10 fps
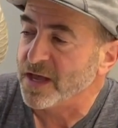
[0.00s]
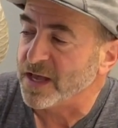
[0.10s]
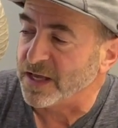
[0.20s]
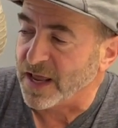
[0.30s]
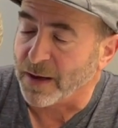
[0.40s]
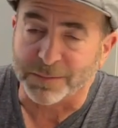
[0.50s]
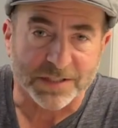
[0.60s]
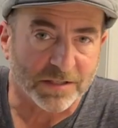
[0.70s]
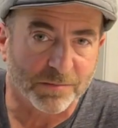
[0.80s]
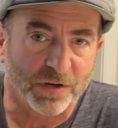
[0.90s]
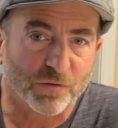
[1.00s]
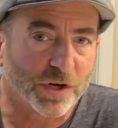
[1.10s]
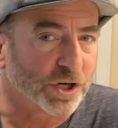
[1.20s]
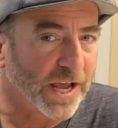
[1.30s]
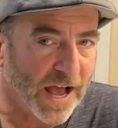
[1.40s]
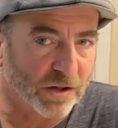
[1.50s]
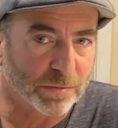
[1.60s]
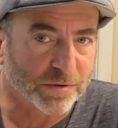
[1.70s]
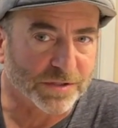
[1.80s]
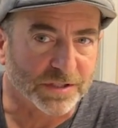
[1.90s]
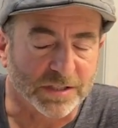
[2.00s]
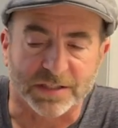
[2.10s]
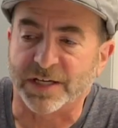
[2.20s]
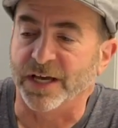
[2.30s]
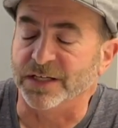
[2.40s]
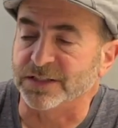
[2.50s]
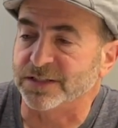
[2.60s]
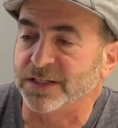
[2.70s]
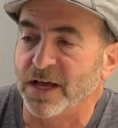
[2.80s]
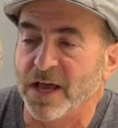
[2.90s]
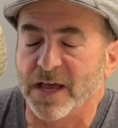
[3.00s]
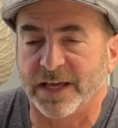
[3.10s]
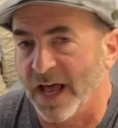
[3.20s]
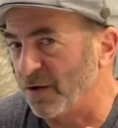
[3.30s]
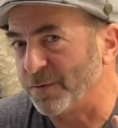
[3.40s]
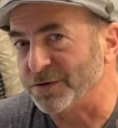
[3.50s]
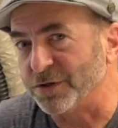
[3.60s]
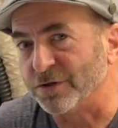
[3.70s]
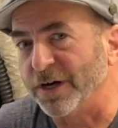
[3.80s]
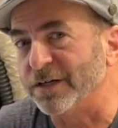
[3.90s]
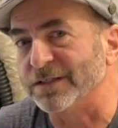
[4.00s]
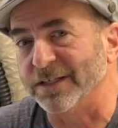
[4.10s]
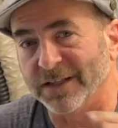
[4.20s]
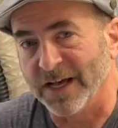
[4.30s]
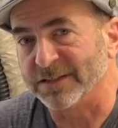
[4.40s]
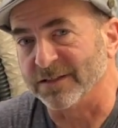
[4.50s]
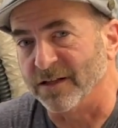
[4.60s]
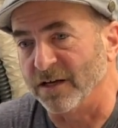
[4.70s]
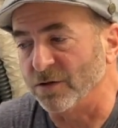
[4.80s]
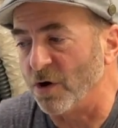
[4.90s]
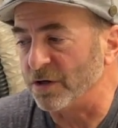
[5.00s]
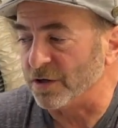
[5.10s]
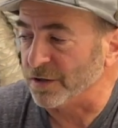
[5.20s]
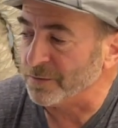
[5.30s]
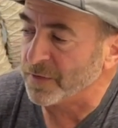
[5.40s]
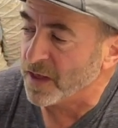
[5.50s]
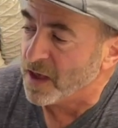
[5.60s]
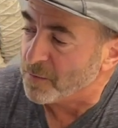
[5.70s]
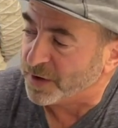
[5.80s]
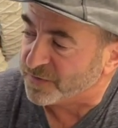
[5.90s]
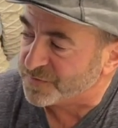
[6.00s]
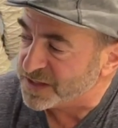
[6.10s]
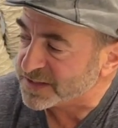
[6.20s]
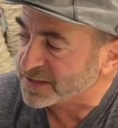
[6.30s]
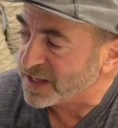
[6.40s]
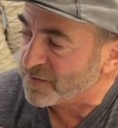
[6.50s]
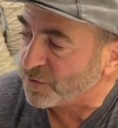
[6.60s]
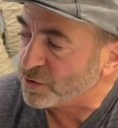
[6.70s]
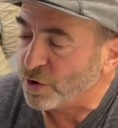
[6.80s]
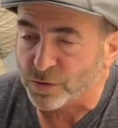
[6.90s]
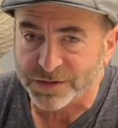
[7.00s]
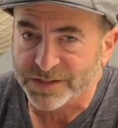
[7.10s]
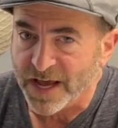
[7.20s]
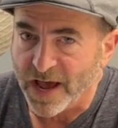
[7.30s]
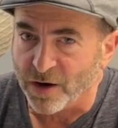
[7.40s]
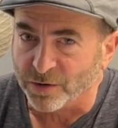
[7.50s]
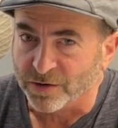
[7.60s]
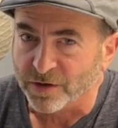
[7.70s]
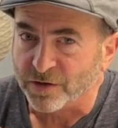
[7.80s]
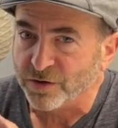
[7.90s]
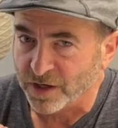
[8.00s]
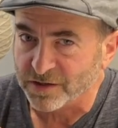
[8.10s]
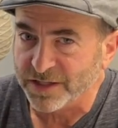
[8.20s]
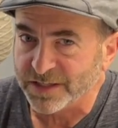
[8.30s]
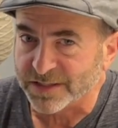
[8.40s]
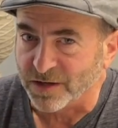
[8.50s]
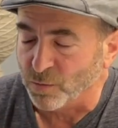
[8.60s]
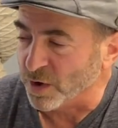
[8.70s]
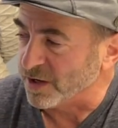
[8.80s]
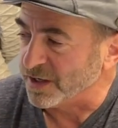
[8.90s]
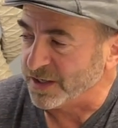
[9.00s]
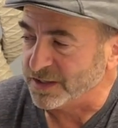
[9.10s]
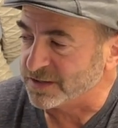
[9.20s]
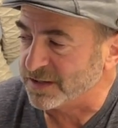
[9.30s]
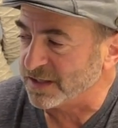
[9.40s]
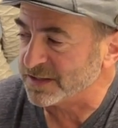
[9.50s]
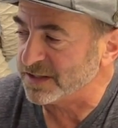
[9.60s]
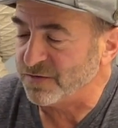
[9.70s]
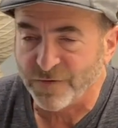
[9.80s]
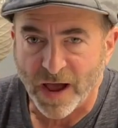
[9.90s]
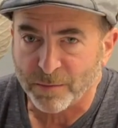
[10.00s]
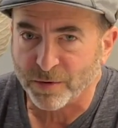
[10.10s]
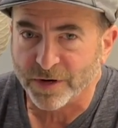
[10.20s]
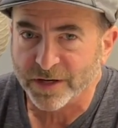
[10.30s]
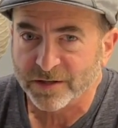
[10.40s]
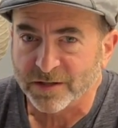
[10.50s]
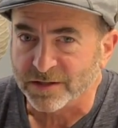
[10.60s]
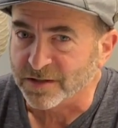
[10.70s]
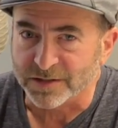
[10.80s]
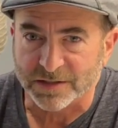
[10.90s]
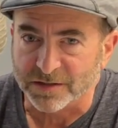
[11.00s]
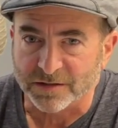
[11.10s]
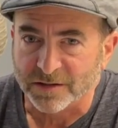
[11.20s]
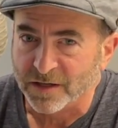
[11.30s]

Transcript: It happens to be rear calipers in this case. Calipers are great because they last a lot longer. But if this level goes down, you got a leak somewhere. It doesn't evaporate. It doesn't